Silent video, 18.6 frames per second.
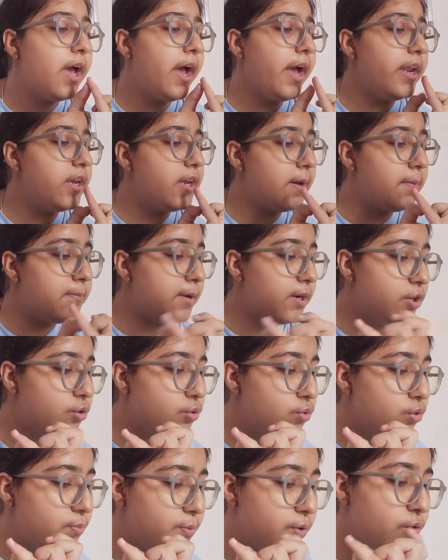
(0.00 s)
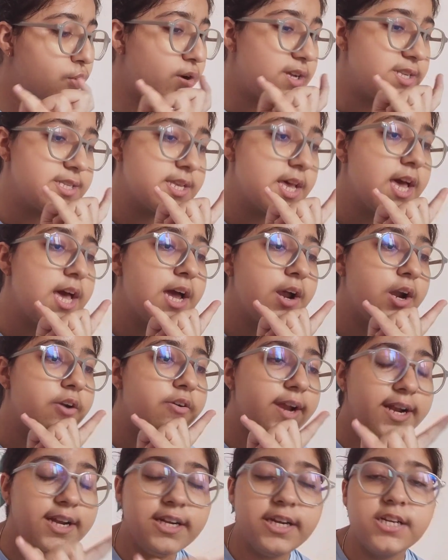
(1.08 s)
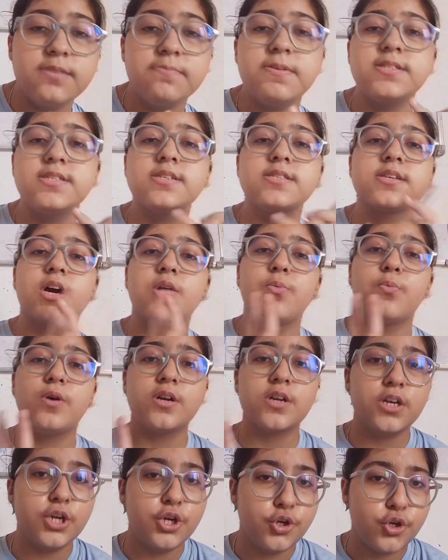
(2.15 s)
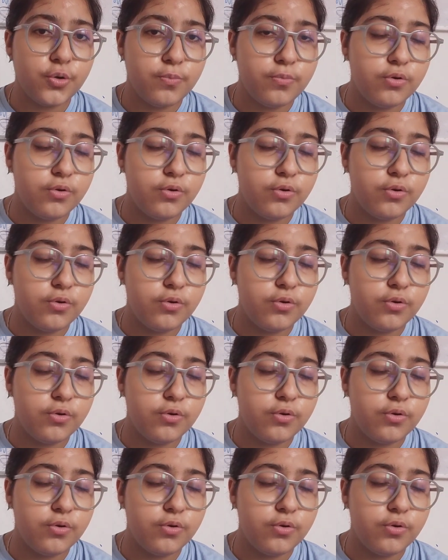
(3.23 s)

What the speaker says: and number two, because red litmus is converted into